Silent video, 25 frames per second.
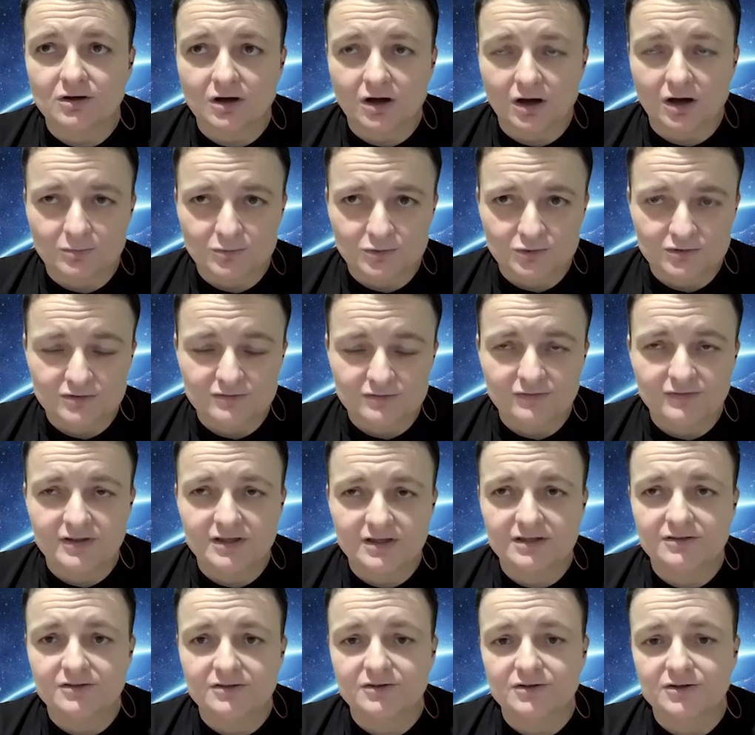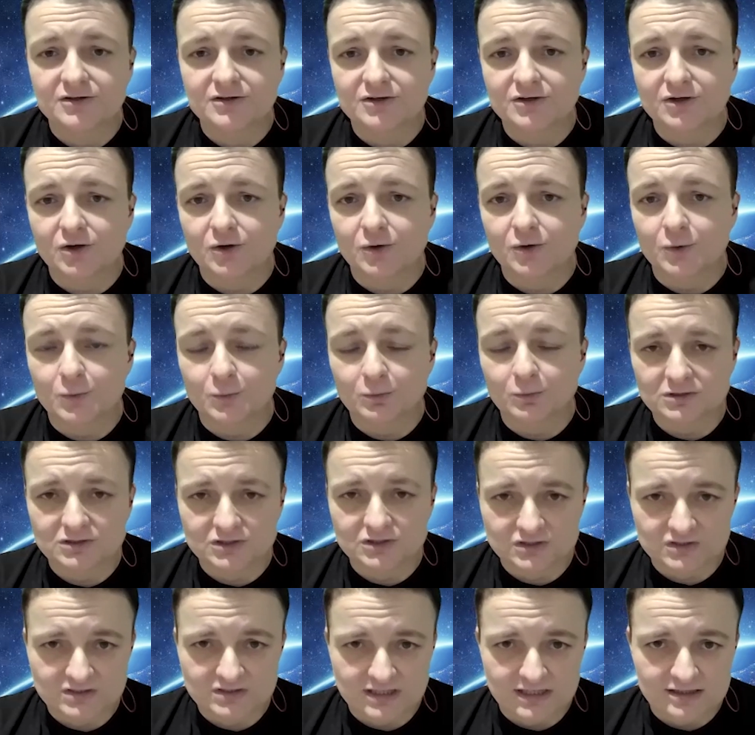come to a theater or watch
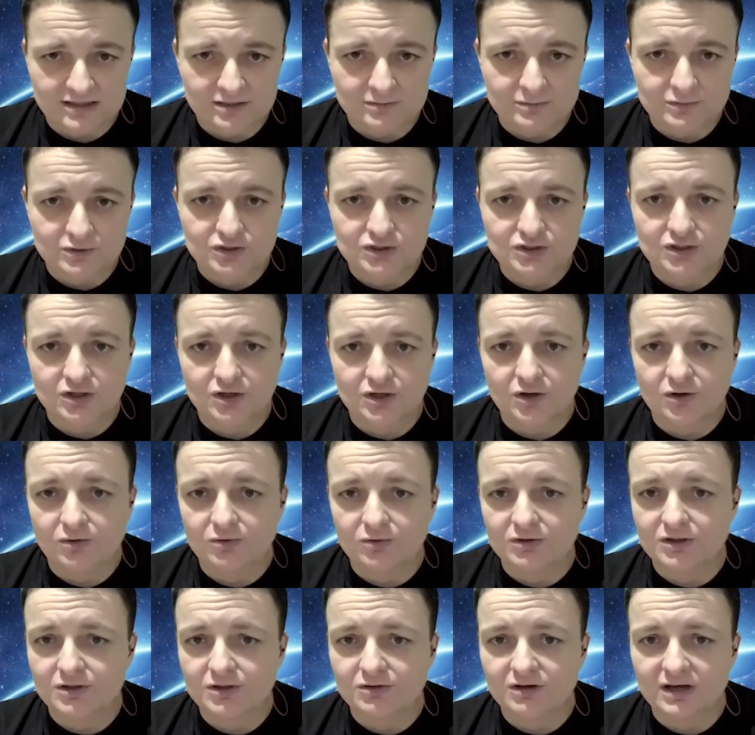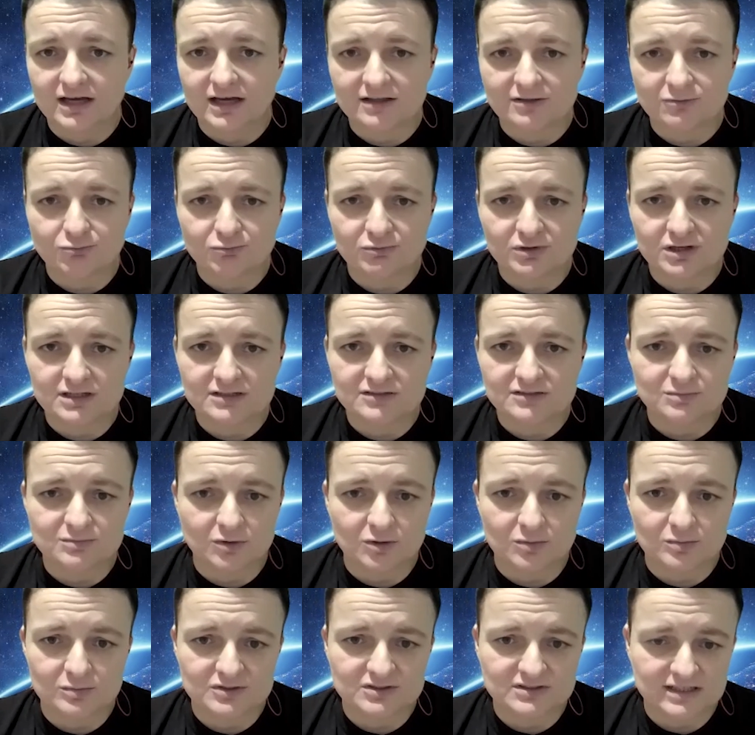a stand-up show, you get a really
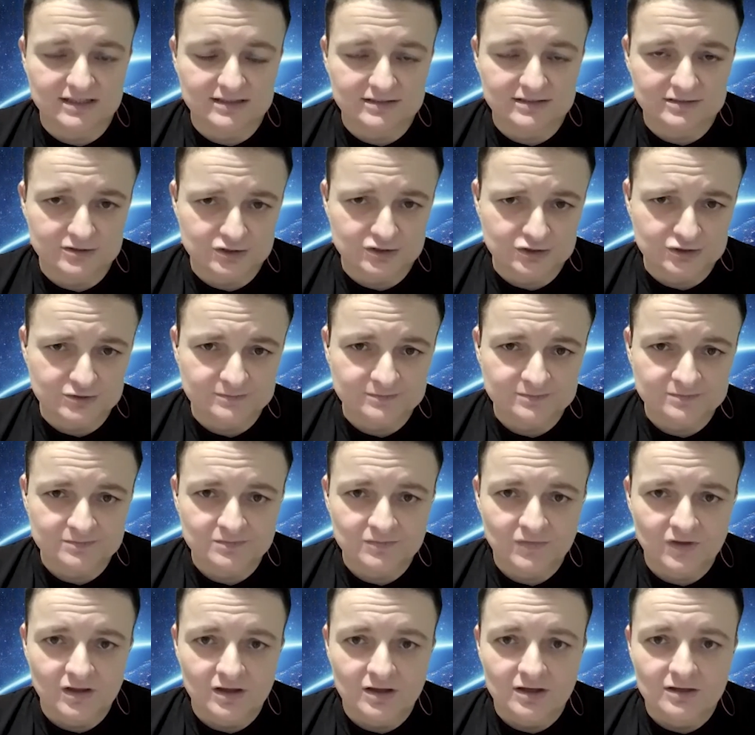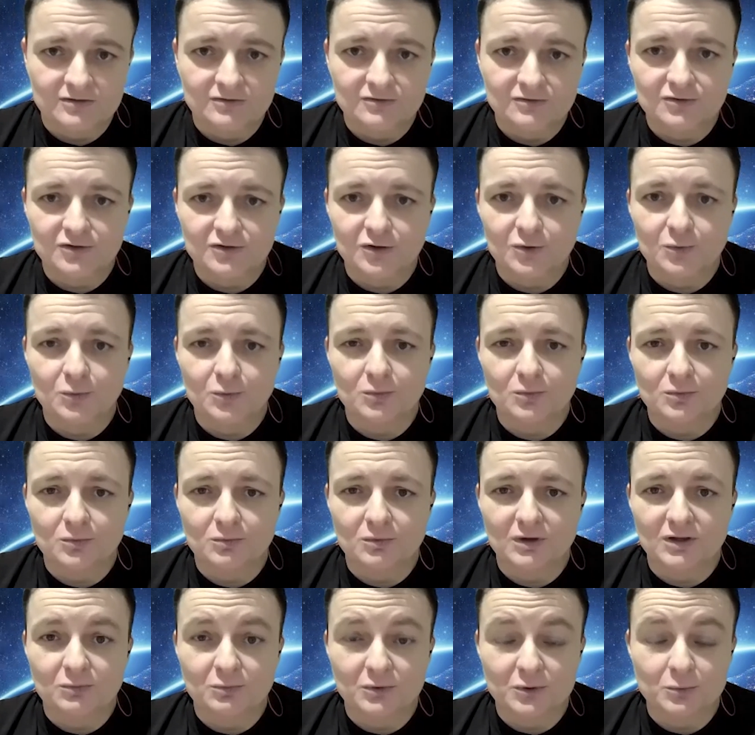small percentage. So
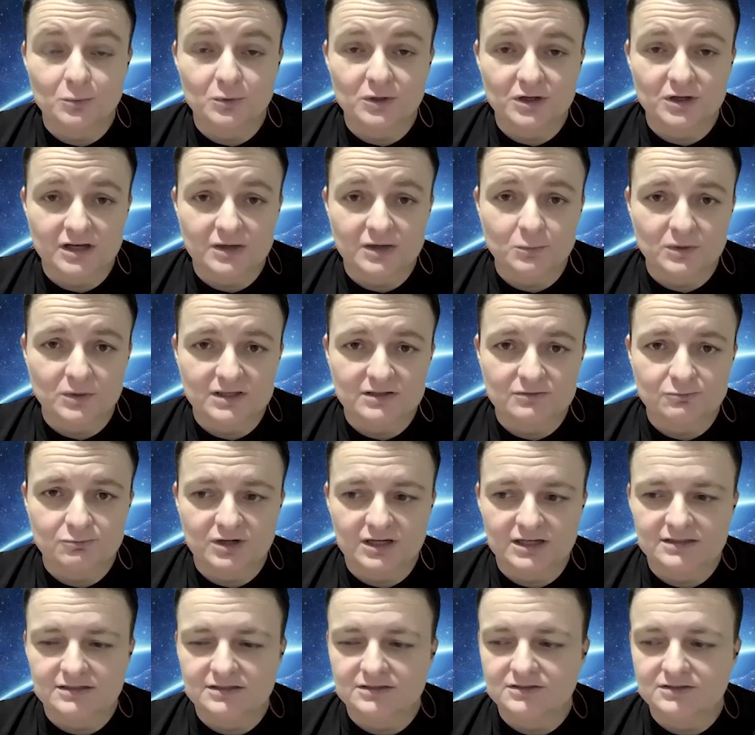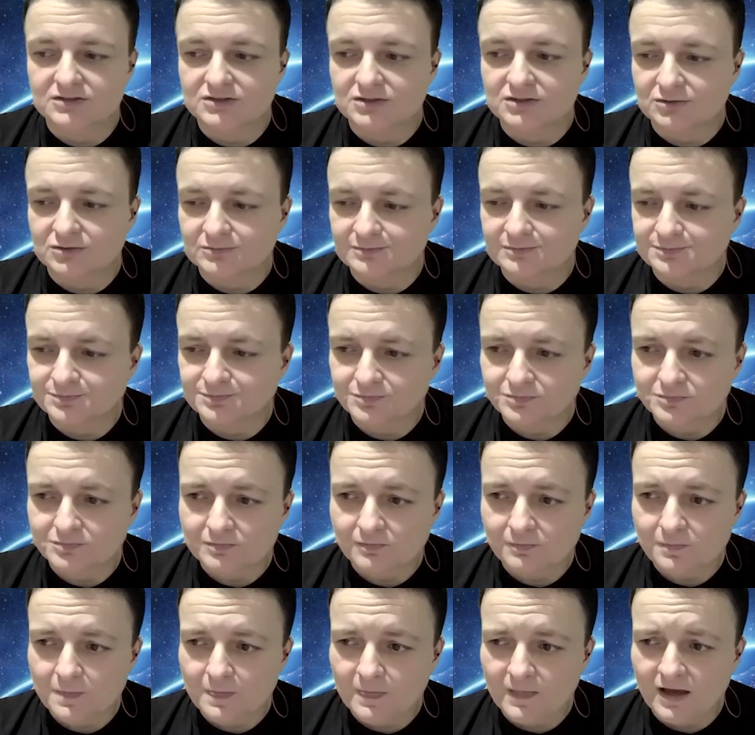what we're working with, right? So
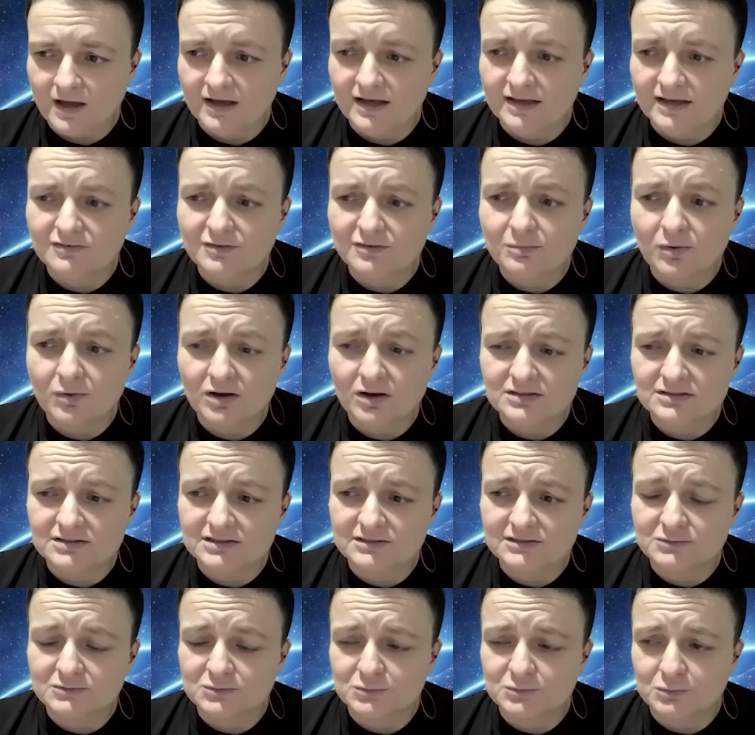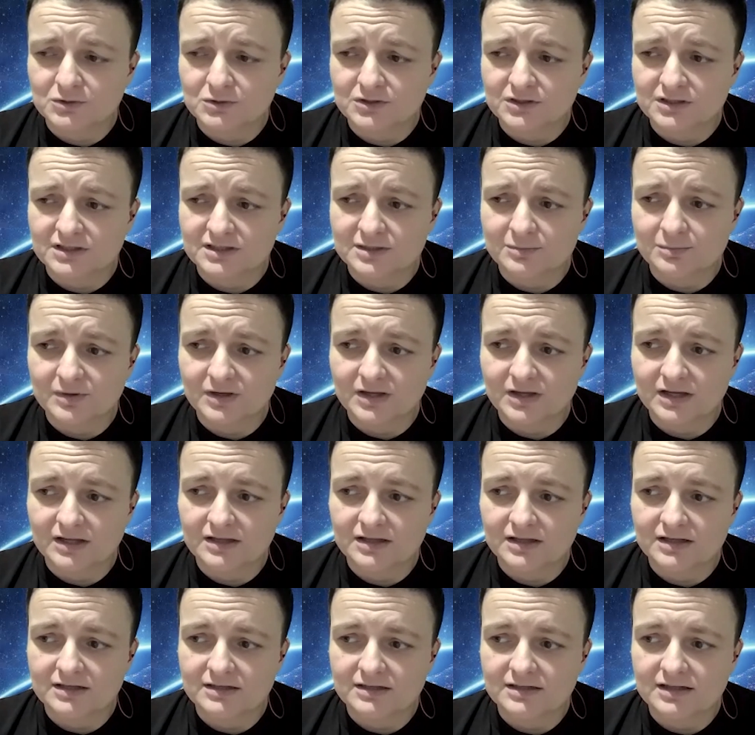I guess the positives were in the
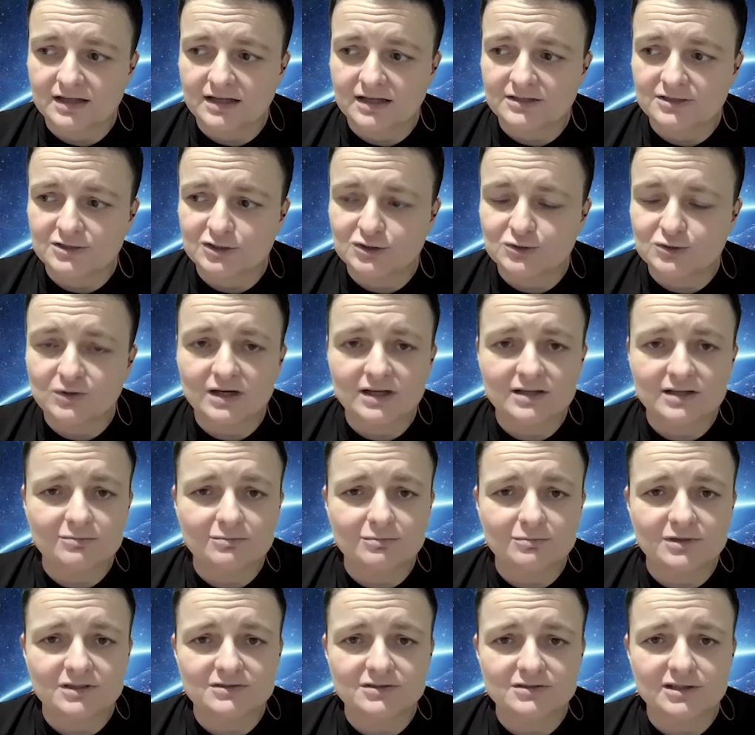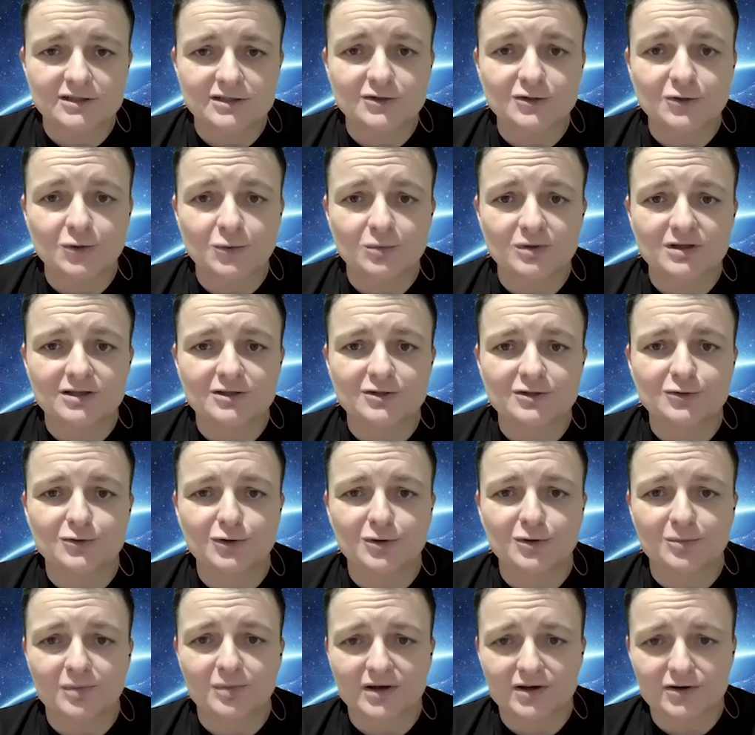beginning that you had basically nobody to
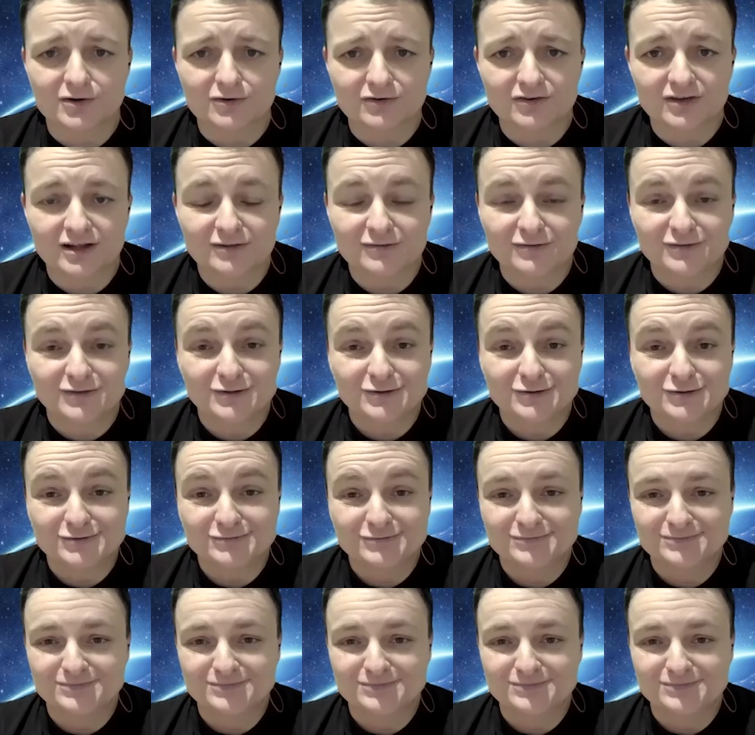compare yourself to.